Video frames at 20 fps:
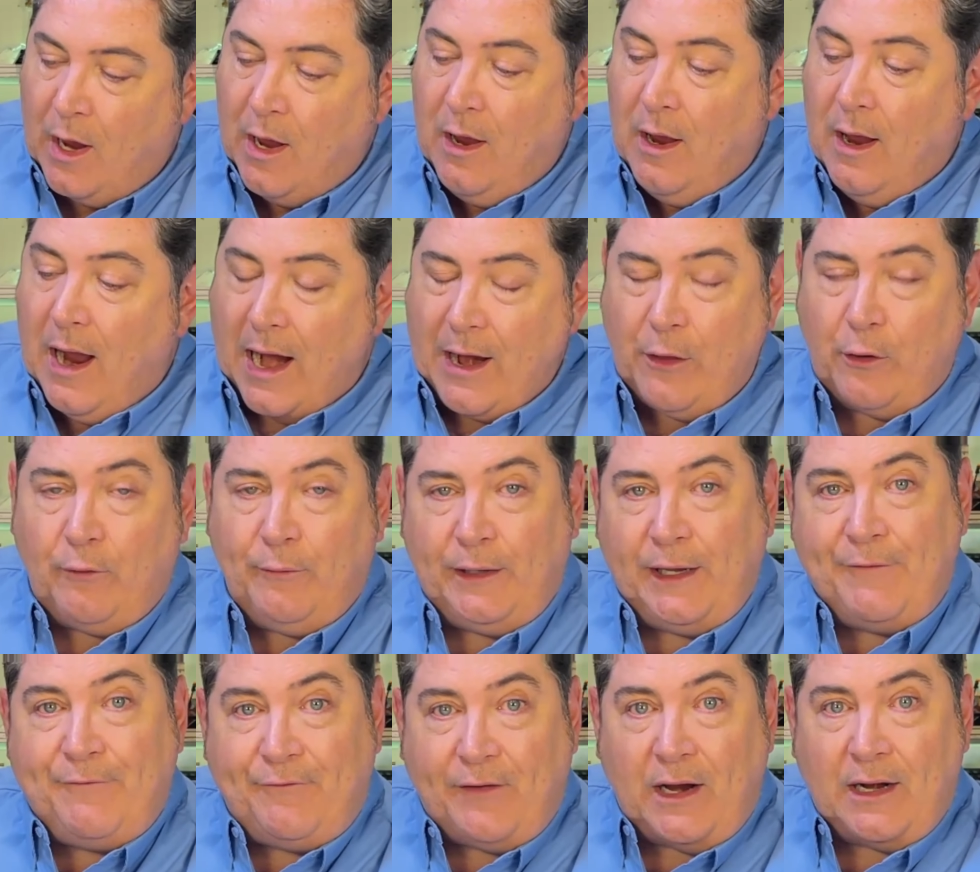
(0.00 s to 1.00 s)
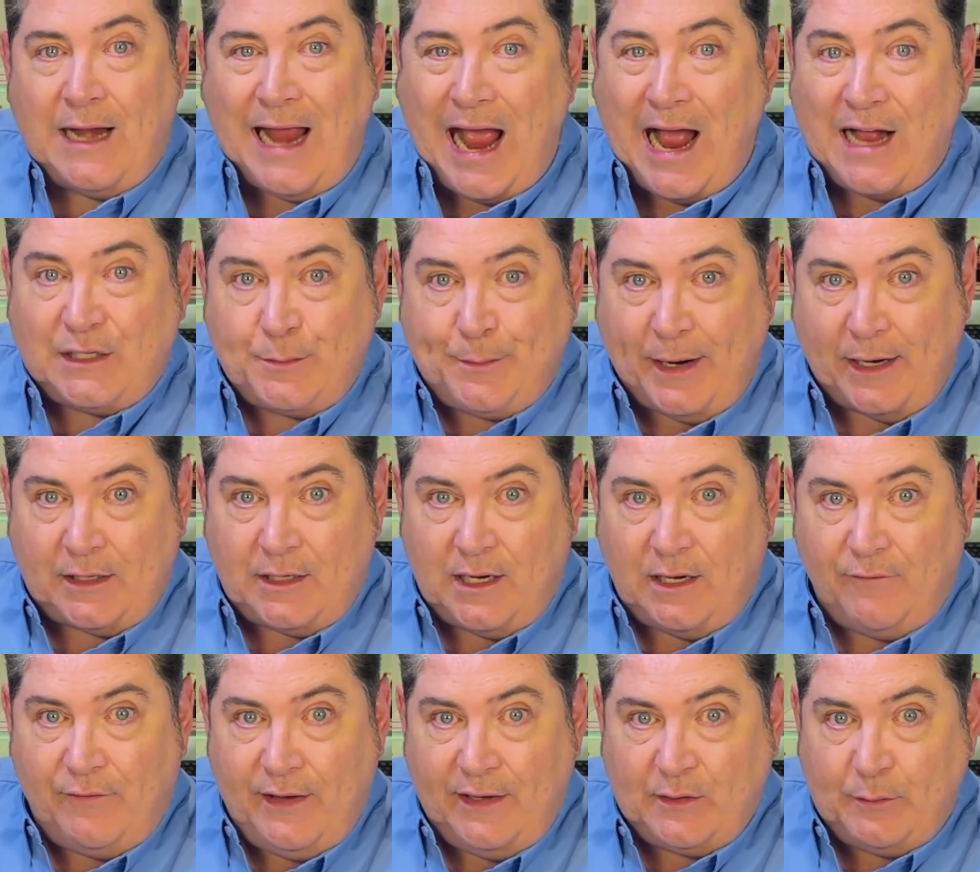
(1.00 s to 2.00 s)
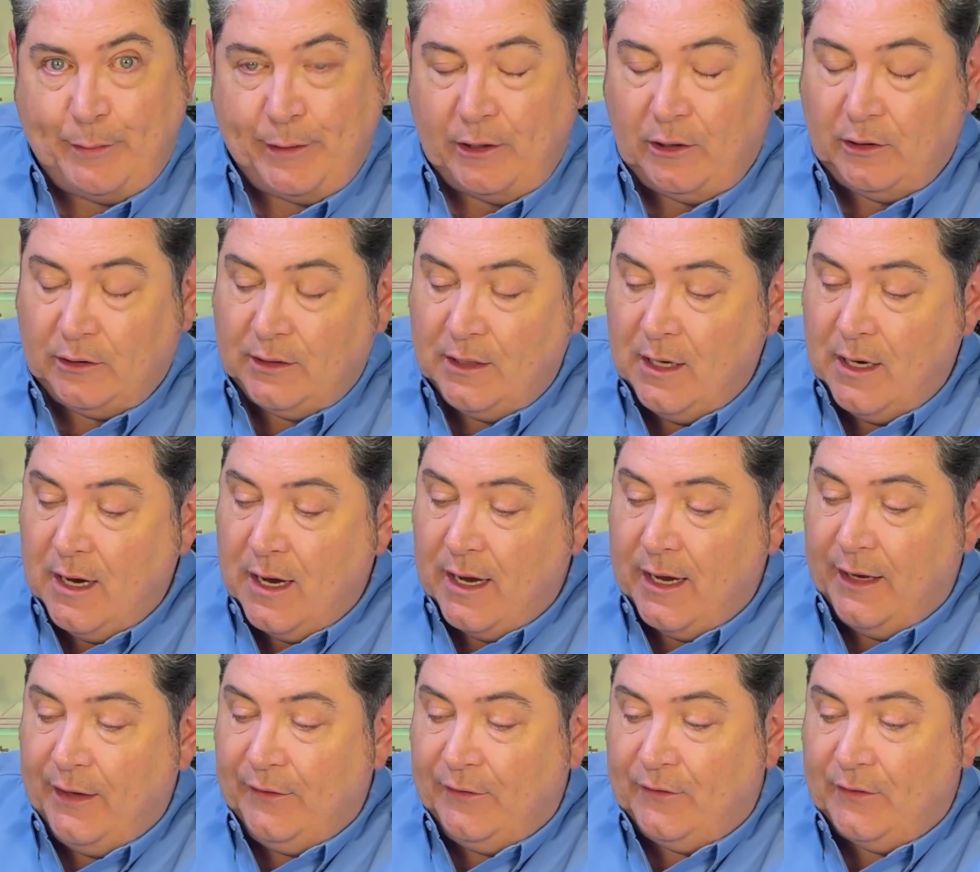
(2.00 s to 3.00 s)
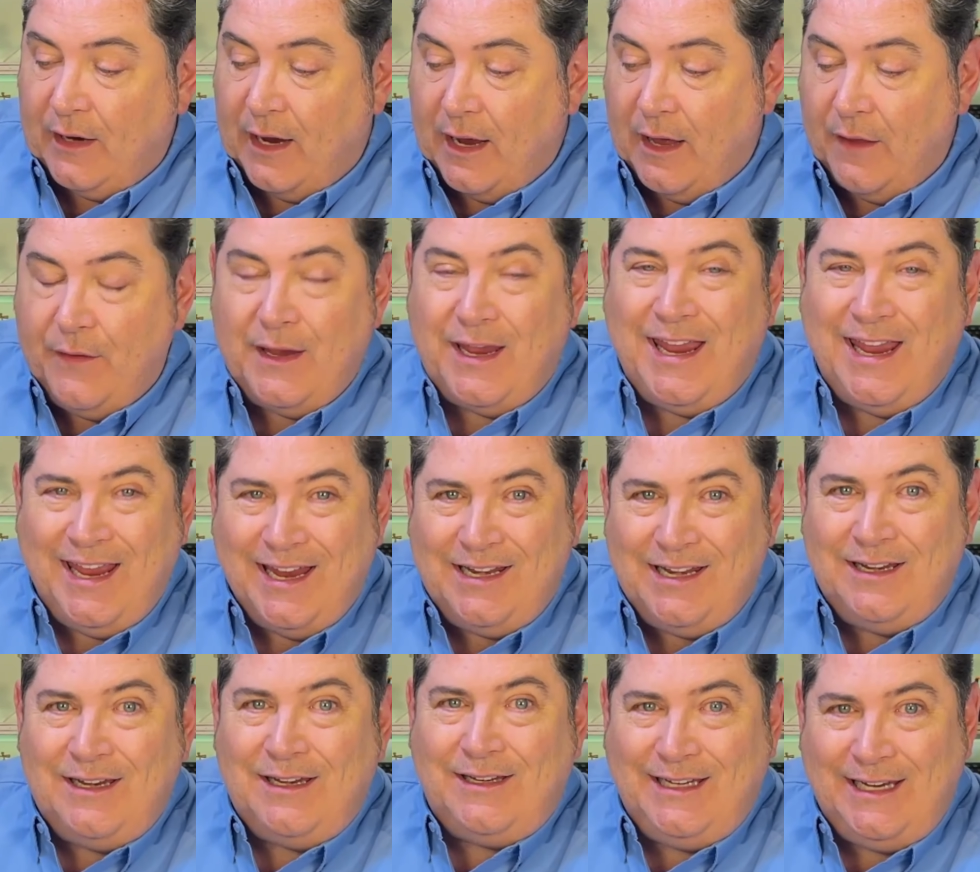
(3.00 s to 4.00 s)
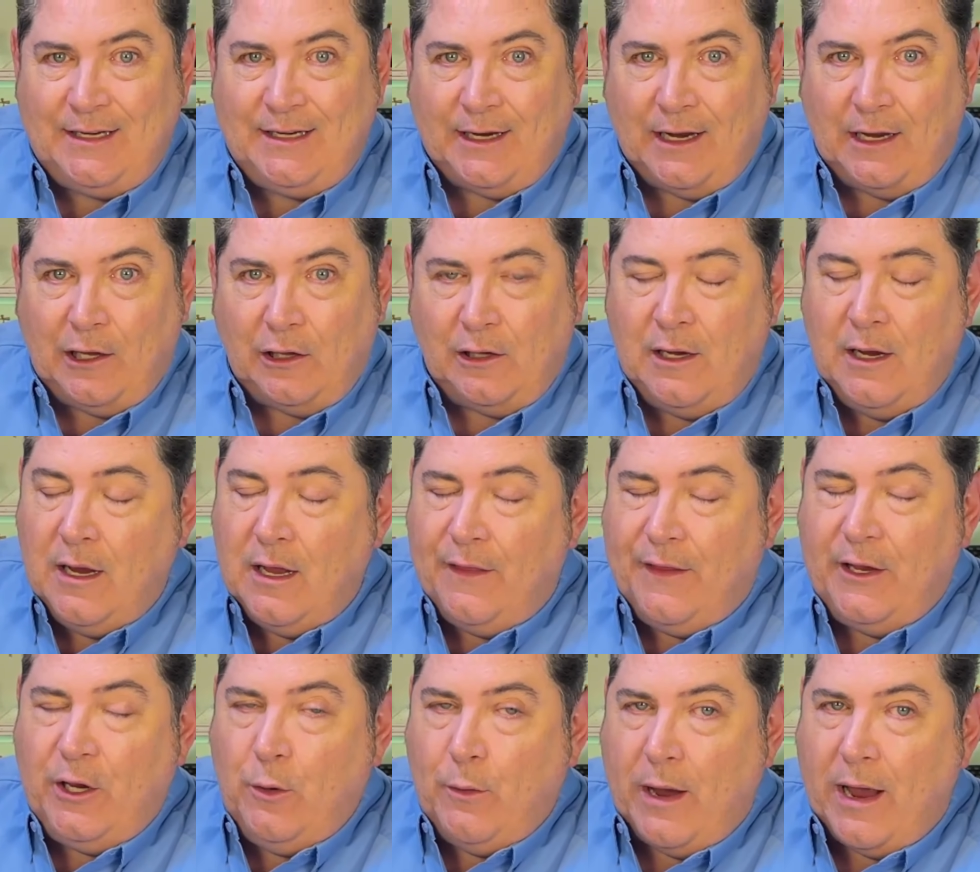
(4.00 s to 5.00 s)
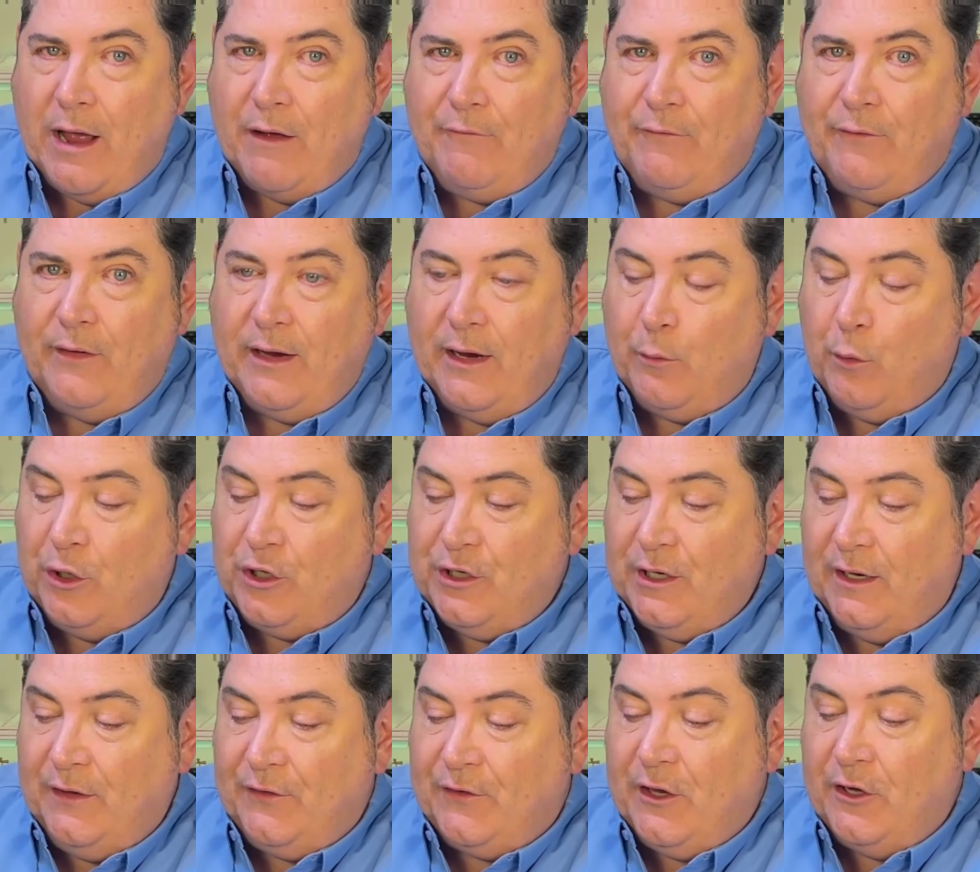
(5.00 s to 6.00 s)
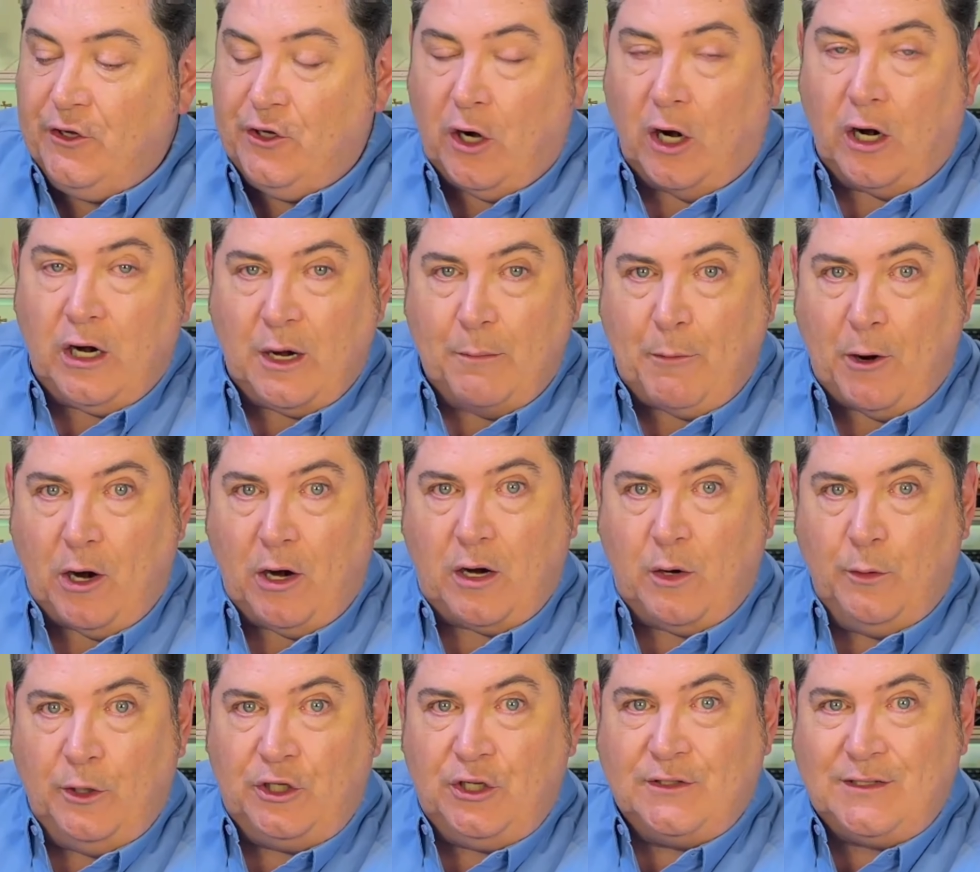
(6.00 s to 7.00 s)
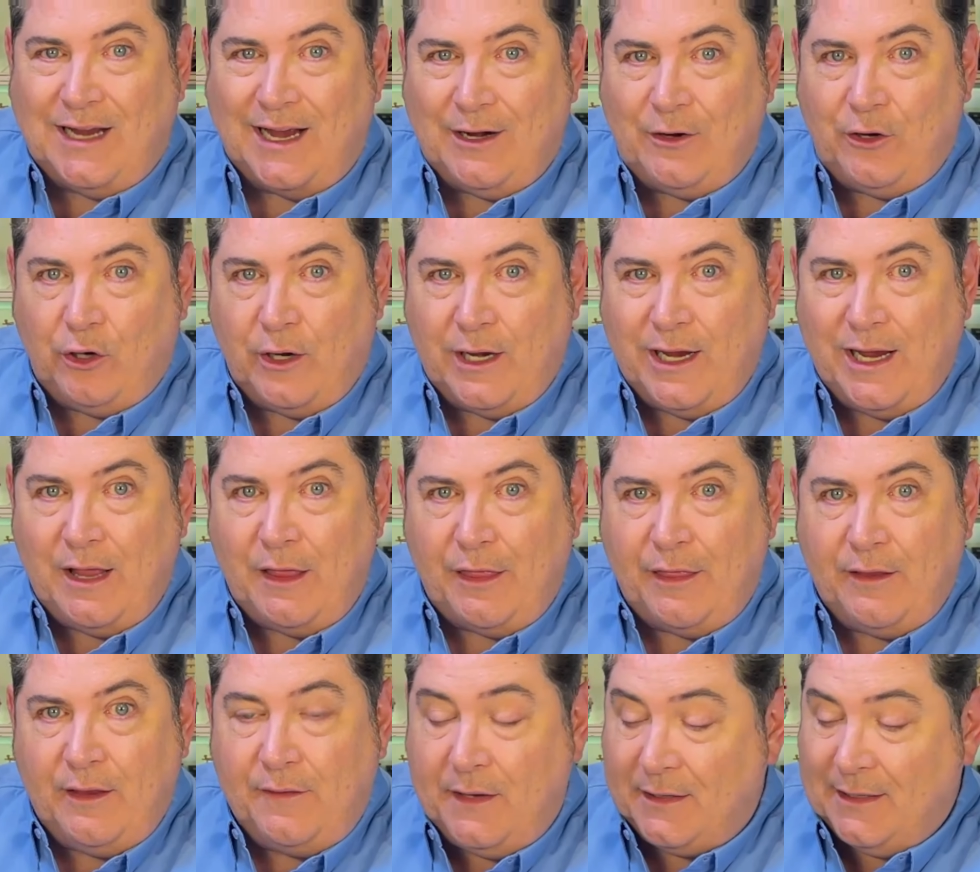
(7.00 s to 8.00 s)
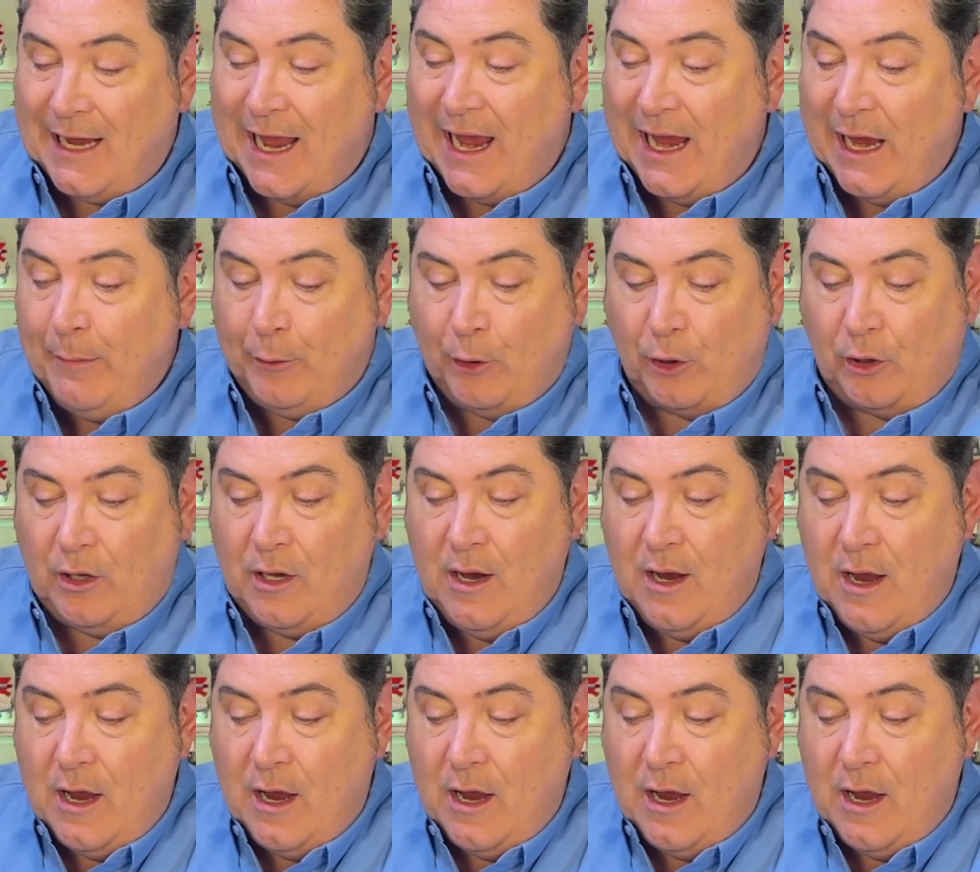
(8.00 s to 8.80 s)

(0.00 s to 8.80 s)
Another really fun aspect of this build is the hidden detail that you have, which is the dark mark, which is underneath the table.